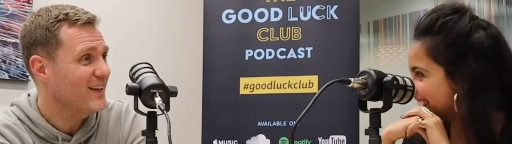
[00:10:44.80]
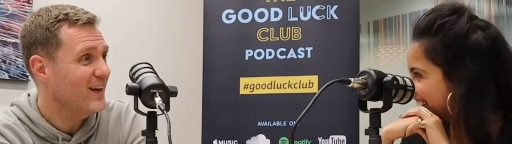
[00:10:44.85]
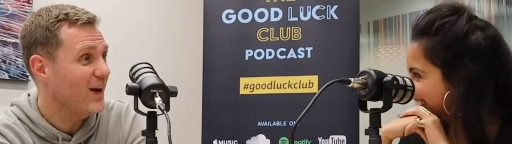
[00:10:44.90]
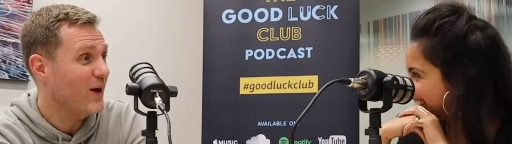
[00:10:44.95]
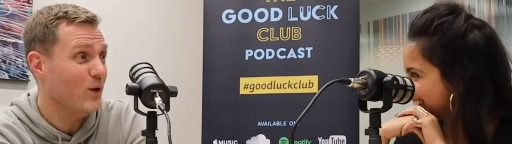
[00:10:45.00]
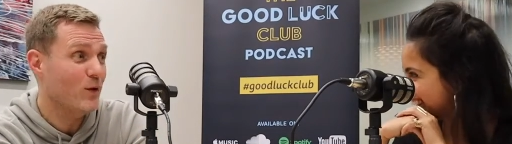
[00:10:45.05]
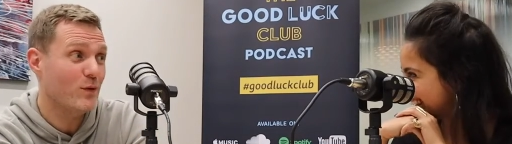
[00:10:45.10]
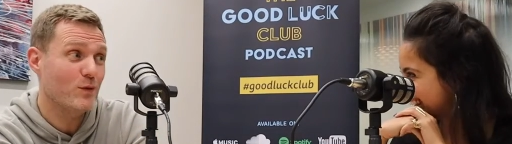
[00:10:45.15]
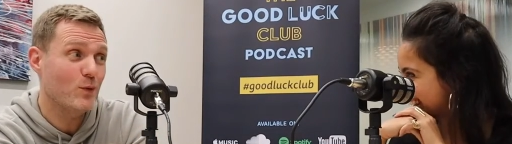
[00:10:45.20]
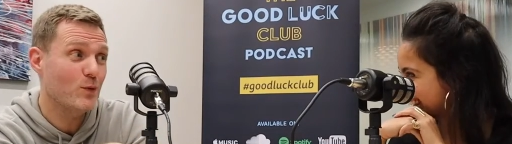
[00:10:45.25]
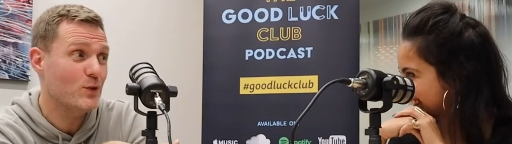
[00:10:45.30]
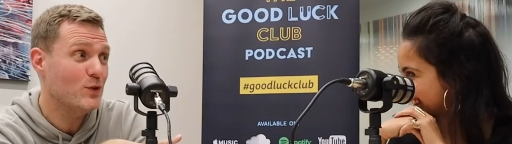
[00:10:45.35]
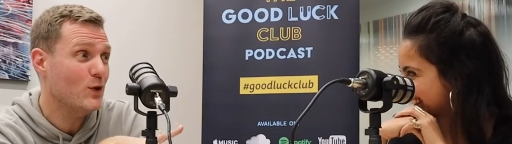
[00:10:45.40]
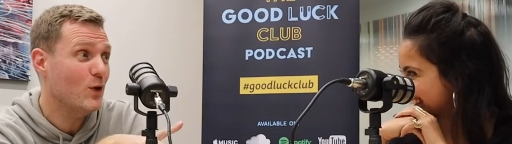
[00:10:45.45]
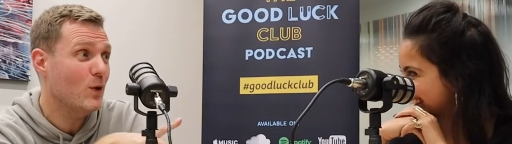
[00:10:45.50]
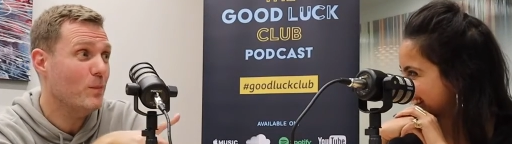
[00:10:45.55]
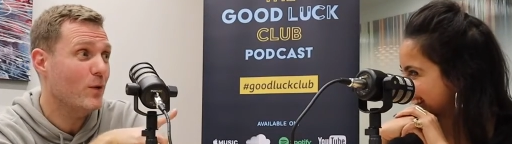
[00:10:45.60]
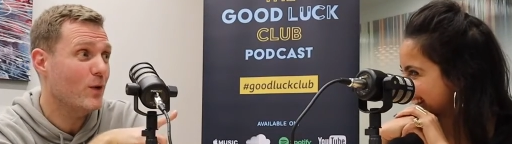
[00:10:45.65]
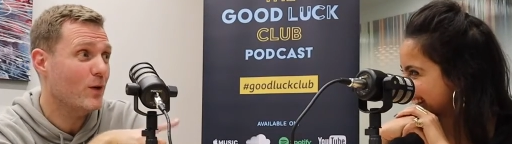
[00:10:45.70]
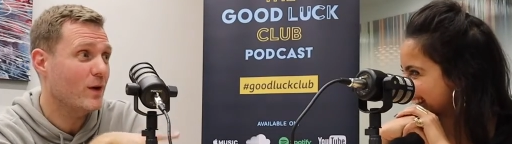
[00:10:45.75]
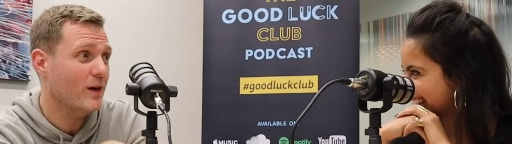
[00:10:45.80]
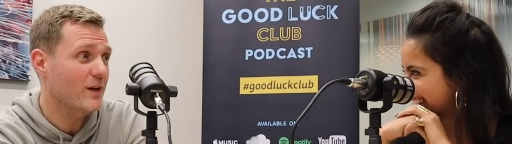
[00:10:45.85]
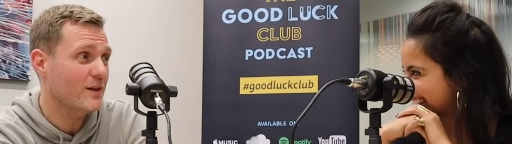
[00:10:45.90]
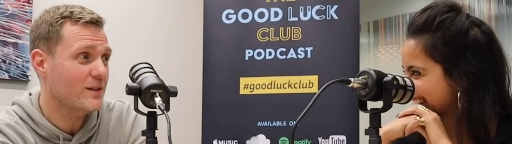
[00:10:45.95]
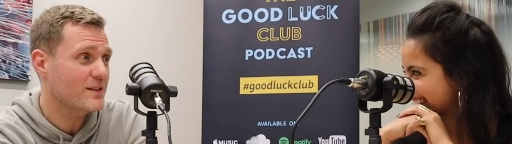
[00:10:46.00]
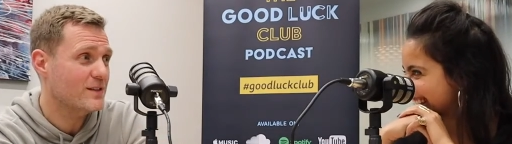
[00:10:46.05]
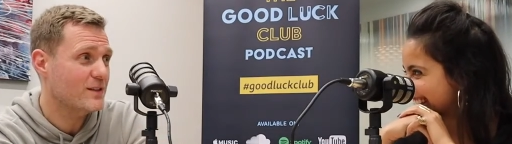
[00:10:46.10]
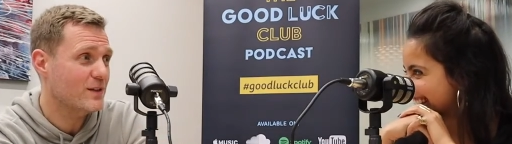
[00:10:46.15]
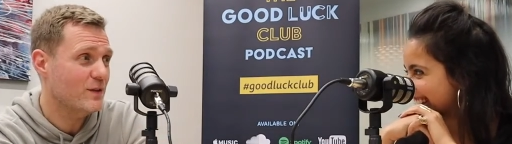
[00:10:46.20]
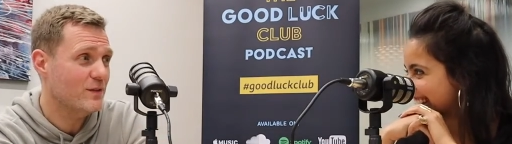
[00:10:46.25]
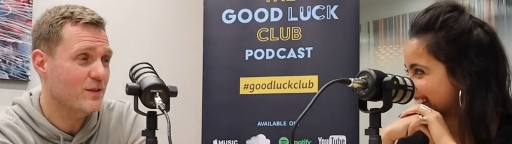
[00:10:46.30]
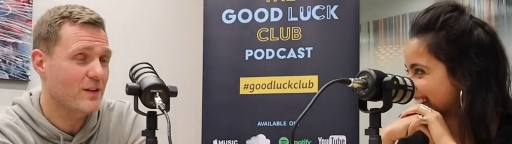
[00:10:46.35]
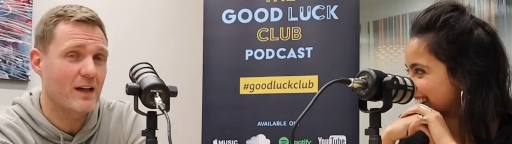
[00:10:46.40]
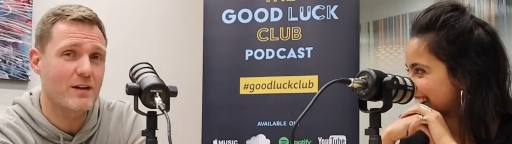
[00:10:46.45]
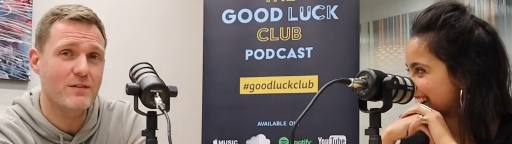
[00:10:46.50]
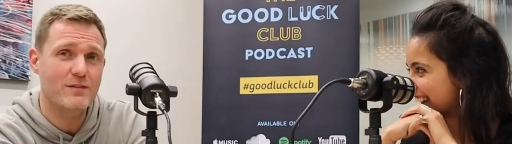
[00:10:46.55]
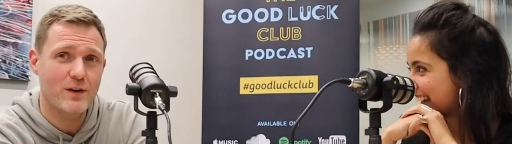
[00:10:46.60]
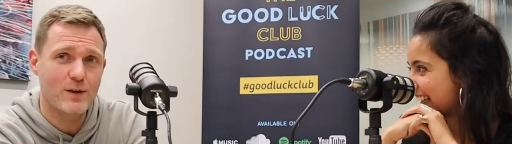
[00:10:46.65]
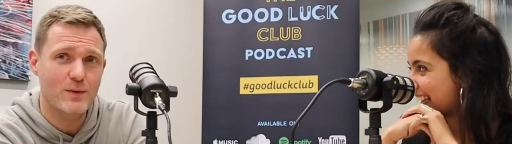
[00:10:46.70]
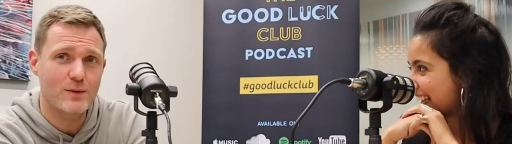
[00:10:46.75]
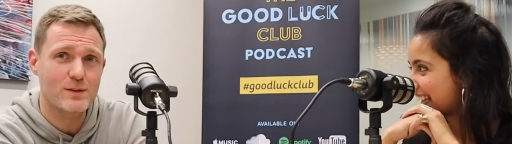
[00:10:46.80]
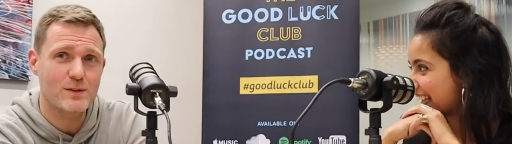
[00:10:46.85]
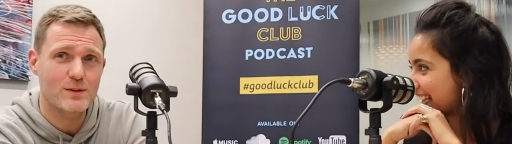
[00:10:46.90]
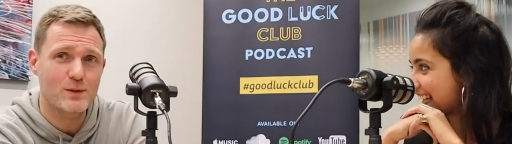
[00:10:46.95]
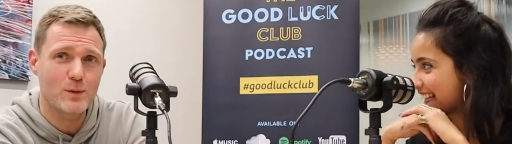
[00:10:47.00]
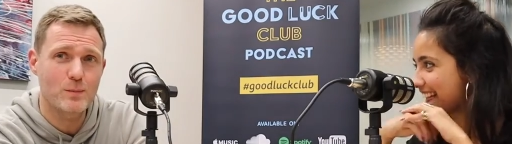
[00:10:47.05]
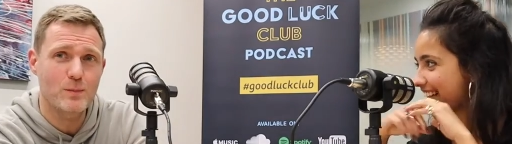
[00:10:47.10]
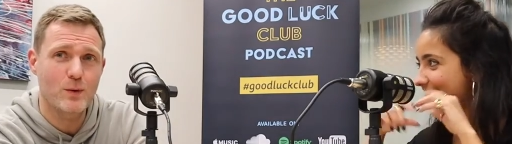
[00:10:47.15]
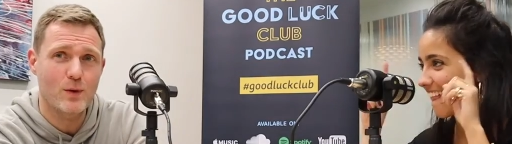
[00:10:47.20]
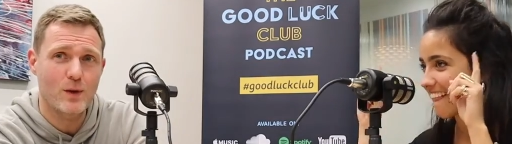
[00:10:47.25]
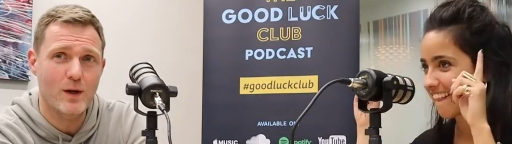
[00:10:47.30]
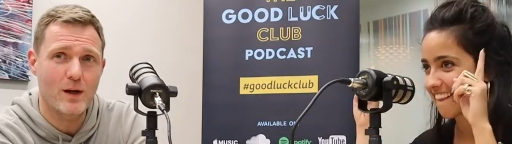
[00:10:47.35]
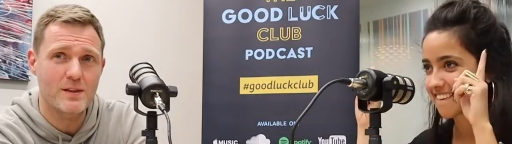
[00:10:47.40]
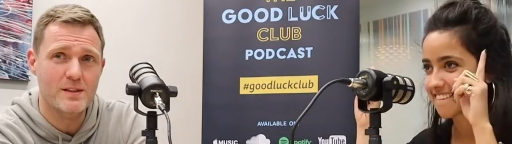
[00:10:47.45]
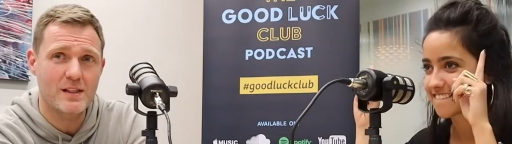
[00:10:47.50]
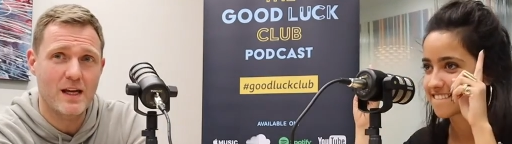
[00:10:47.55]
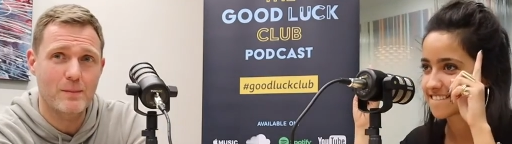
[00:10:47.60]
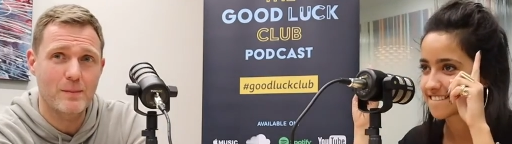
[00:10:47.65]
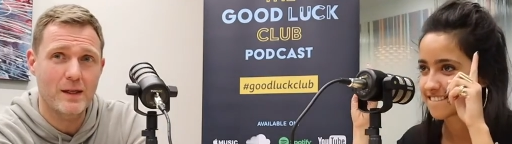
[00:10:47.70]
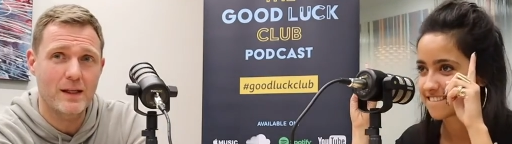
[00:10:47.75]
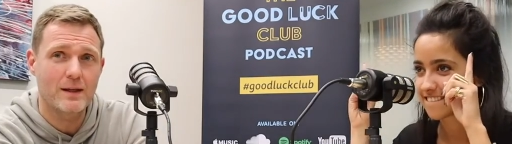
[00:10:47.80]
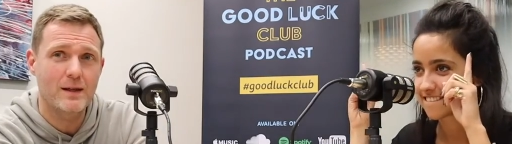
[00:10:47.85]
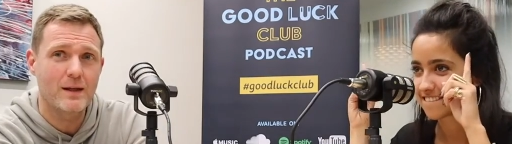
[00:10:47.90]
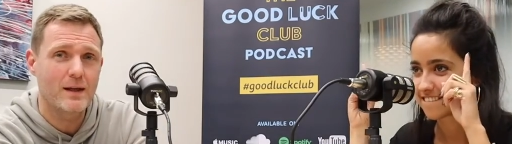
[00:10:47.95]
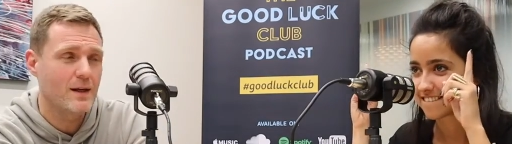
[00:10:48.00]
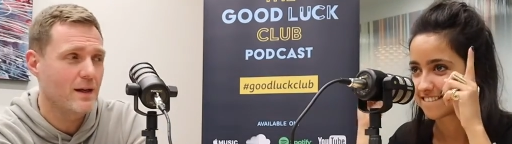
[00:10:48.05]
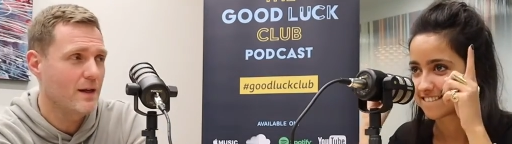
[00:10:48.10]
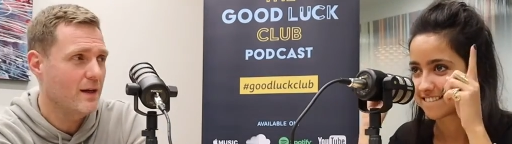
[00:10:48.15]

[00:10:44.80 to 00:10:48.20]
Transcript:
Speaker 1: wait. I look forward to your podcast. Don't forget, folks, new podcast coming.